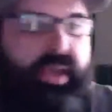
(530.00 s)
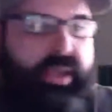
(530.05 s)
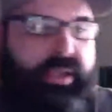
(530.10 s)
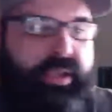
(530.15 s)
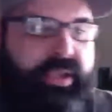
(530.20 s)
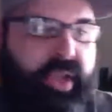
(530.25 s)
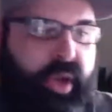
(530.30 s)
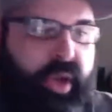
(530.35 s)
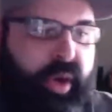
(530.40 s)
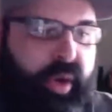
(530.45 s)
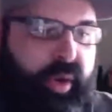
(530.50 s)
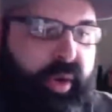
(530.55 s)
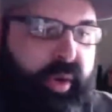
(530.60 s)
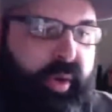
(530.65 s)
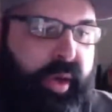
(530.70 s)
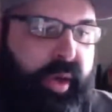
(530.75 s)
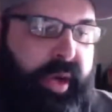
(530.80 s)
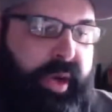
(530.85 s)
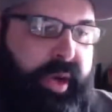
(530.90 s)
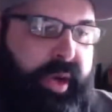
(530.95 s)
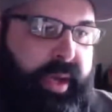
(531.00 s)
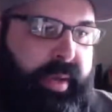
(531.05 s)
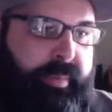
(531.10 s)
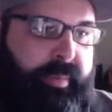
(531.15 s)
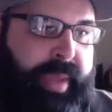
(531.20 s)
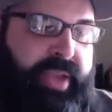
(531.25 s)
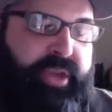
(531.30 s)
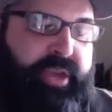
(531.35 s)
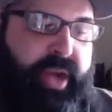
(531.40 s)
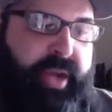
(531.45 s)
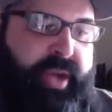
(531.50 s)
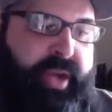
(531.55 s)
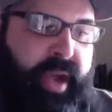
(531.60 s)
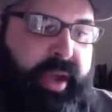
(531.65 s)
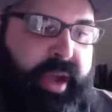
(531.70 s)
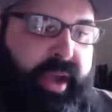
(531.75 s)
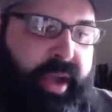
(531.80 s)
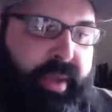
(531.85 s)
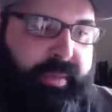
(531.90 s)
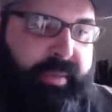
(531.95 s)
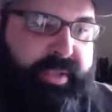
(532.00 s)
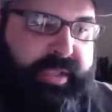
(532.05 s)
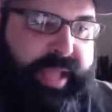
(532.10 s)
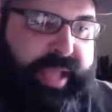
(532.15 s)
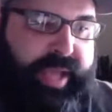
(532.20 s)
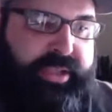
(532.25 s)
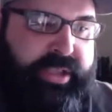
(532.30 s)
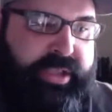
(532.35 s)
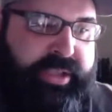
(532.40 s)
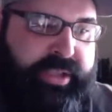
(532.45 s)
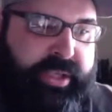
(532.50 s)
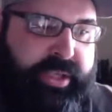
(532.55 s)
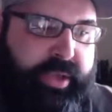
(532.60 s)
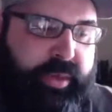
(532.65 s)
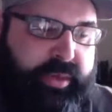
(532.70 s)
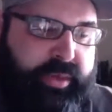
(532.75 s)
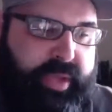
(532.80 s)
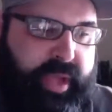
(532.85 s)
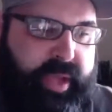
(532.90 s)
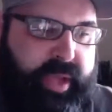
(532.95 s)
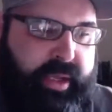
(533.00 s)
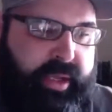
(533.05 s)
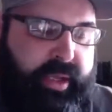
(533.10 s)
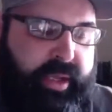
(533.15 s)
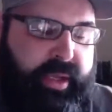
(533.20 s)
So patreon.com/casinoskunk.